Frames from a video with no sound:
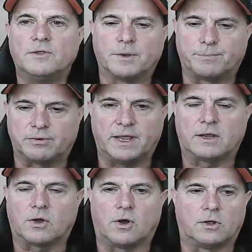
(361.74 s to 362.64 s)
The play
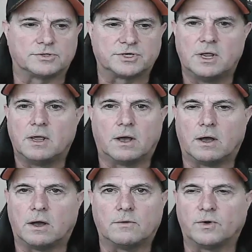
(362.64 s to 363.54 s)
calls,
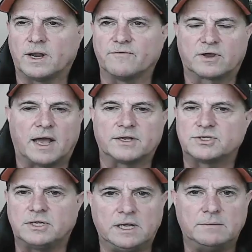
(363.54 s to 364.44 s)
whatever kind of
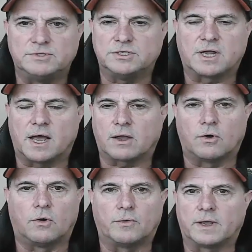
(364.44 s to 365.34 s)
schemes he's got
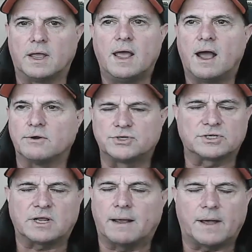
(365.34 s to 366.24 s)
going are
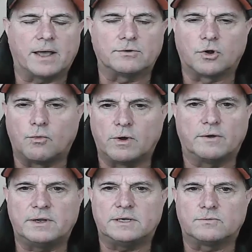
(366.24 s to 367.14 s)
just, I don't know
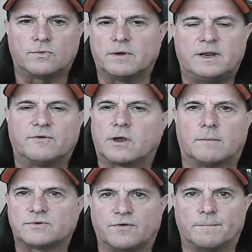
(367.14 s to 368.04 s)
where it even
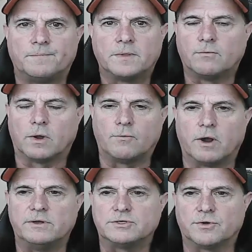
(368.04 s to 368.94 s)
comes from,
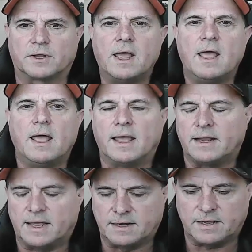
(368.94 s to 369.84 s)
where he's learning.
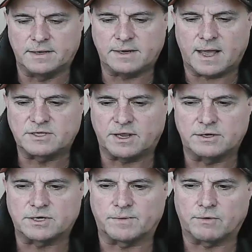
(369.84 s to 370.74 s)
And I'll tell
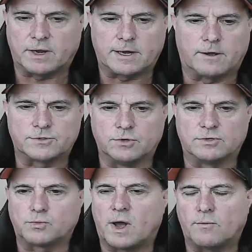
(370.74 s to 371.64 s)
you something right now, too,
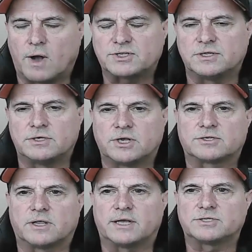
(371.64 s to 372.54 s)
is watching the
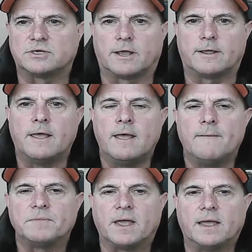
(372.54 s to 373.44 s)
Jets last night
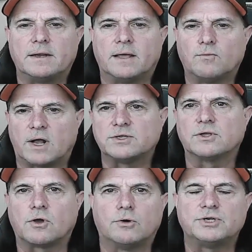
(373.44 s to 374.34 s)
and watching
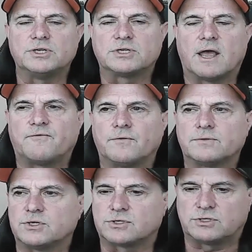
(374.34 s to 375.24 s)
the coaching staff
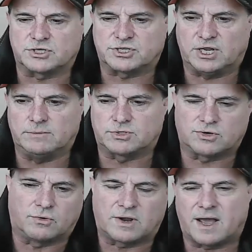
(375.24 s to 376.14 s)
just seems
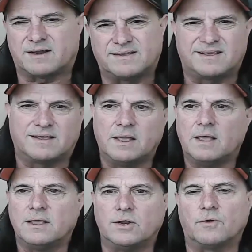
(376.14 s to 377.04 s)
so kind of,
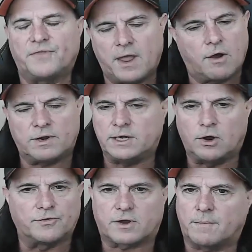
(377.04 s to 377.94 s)
they already
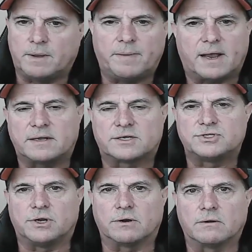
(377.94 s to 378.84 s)
know they're coming back
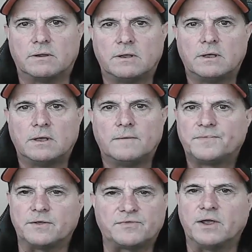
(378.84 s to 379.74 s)
next year.
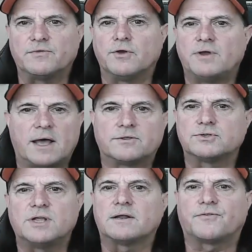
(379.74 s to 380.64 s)
They're not.
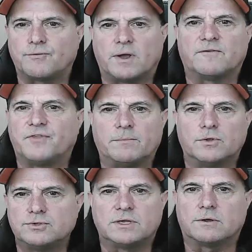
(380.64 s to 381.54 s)
There's not a threat of them
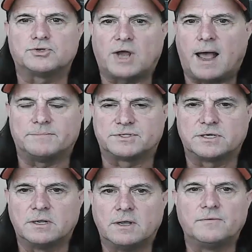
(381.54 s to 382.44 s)
losing their
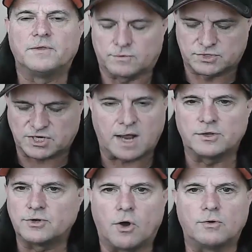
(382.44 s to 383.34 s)
jobs.
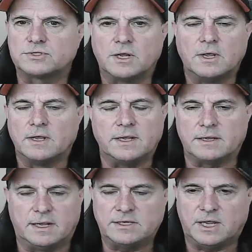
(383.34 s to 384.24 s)
Saleh knows
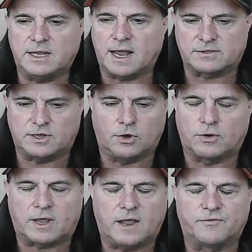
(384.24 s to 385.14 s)
he got the
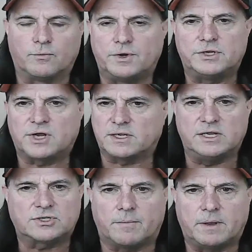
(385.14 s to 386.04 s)
okay from Woody Johnson.
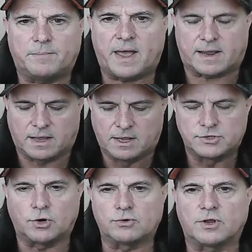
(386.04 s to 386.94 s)
He's coming back.
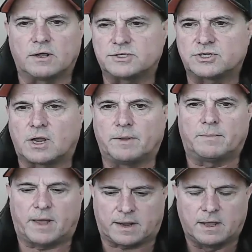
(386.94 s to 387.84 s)
Joe Douglas is coming
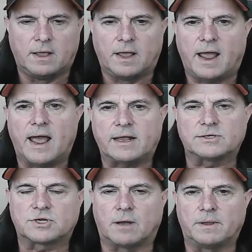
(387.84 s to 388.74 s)
back.
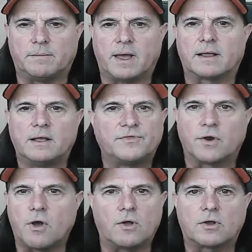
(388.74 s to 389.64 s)
Hackett's coming back.
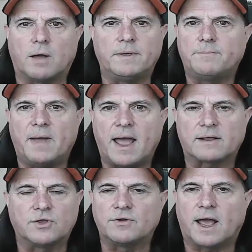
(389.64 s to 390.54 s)
They're all coming
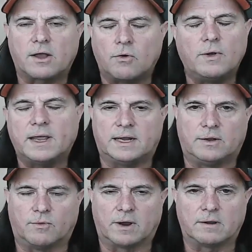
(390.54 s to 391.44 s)
back. They're not going
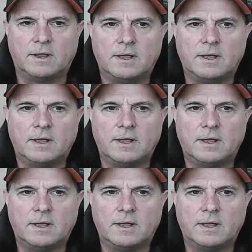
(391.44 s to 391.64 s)
anywhere.